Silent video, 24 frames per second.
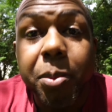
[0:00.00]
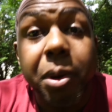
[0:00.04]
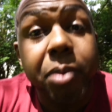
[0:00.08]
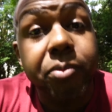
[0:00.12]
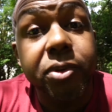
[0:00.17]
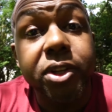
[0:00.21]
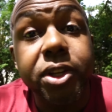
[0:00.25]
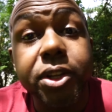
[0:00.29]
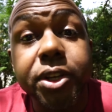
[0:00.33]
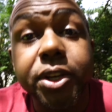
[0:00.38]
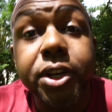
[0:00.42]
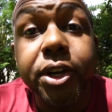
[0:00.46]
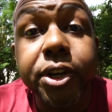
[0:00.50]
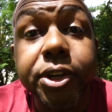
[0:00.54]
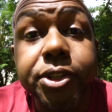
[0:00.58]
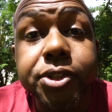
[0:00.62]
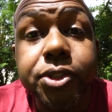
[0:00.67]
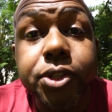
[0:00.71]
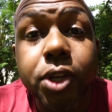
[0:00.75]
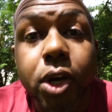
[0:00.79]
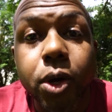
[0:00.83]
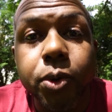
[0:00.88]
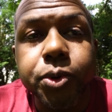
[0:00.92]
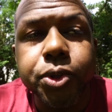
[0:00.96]
But I'm really curious,
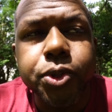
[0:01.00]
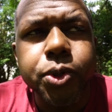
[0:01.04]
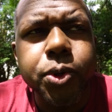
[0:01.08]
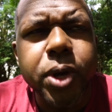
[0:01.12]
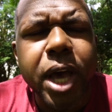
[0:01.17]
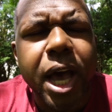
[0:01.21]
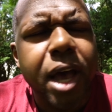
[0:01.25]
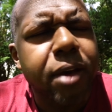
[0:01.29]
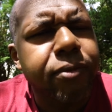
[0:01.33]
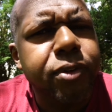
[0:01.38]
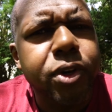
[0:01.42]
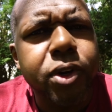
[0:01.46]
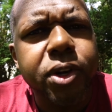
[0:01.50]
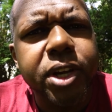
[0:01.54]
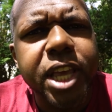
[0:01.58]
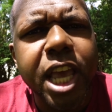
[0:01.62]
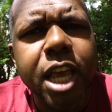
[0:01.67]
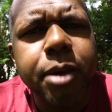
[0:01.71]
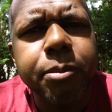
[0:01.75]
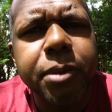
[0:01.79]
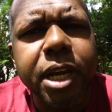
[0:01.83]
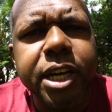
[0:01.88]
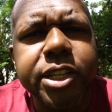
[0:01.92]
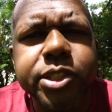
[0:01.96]
so do you have your
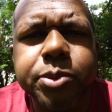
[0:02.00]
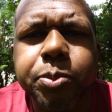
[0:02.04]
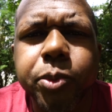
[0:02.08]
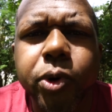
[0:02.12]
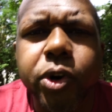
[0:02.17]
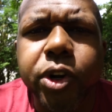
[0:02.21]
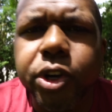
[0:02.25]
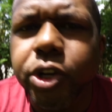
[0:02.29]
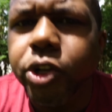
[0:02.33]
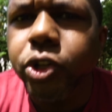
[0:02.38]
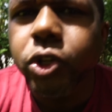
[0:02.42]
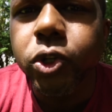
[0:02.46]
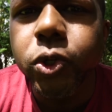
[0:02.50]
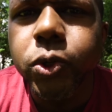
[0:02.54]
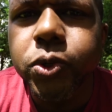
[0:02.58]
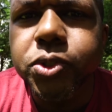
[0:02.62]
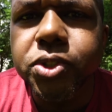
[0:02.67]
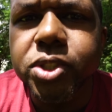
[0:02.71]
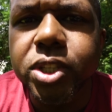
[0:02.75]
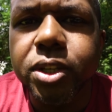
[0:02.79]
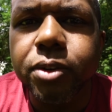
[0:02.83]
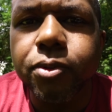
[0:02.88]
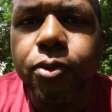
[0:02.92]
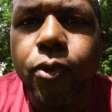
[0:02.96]
game nights more
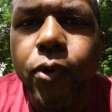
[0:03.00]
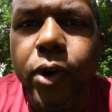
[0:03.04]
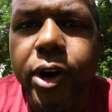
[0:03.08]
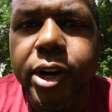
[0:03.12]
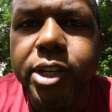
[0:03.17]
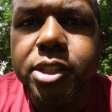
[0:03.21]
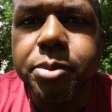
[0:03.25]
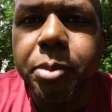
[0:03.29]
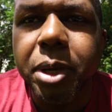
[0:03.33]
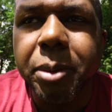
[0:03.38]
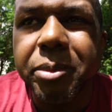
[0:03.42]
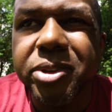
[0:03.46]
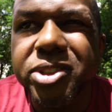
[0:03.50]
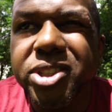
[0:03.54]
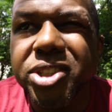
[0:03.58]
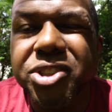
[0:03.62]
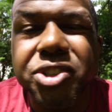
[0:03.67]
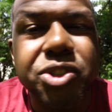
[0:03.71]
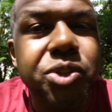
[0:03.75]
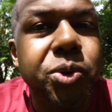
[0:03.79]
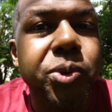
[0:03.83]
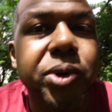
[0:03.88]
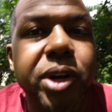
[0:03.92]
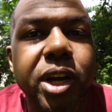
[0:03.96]
inclusive where it's maybe
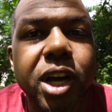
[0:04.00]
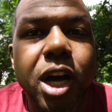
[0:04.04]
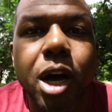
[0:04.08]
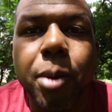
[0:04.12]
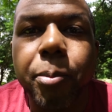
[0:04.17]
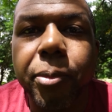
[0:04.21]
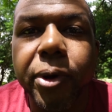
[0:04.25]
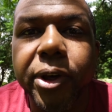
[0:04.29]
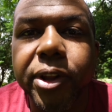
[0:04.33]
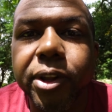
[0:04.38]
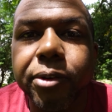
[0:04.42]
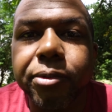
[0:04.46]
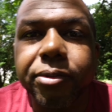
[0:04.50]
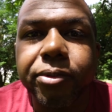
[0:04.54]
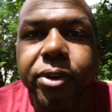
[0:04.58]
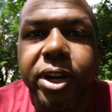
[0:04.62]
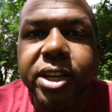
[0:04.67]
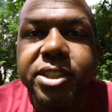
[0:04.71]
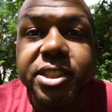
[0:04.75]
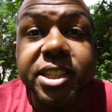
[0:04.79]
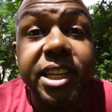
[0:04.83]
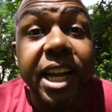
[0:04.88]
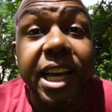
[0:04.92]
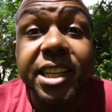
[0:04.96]
just you and a couple other
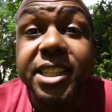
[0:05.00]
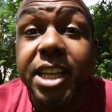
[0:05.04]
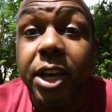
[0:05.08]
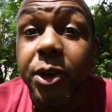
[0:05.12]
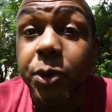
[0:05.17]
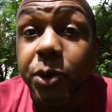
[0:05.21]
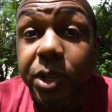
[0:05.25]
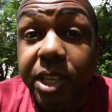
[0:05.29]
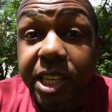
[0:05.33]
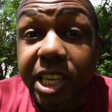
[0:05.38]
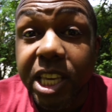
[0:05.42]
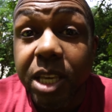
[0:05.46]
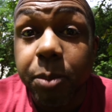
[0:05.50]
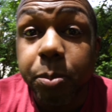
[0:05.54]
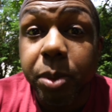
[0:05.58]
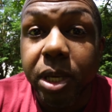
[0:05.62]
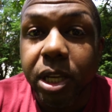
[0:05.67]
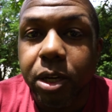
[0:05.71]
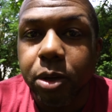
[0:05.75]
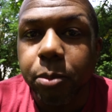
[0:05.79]
friends and that's how you keep it,